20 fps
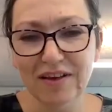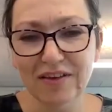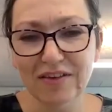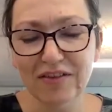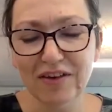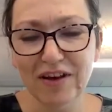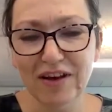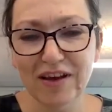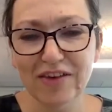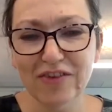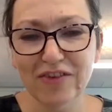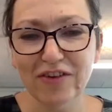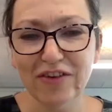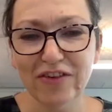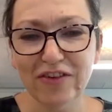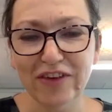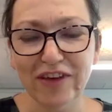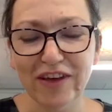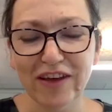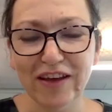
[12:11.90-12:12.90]
really
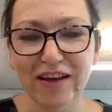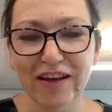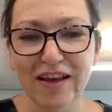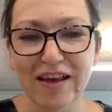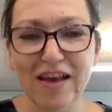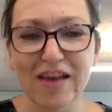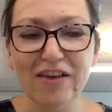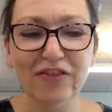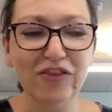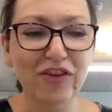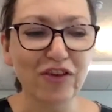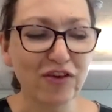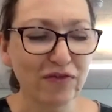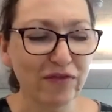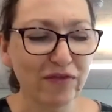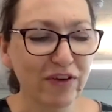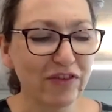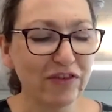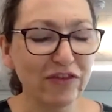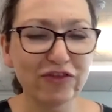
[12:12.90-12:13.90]
interesting, sort of
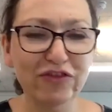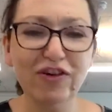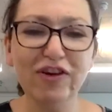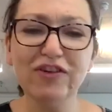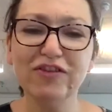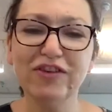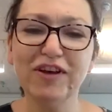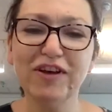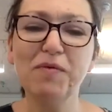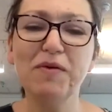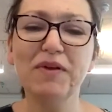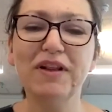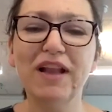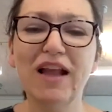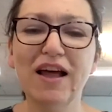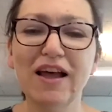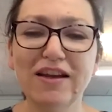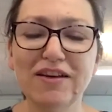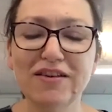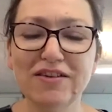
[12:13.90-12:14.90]
constructing with
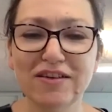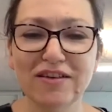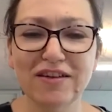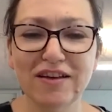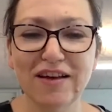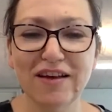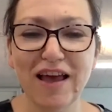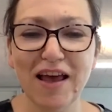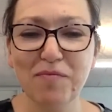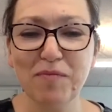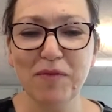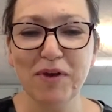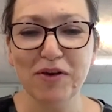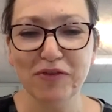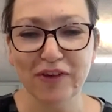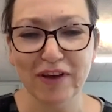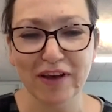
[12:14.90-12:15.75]
light and music.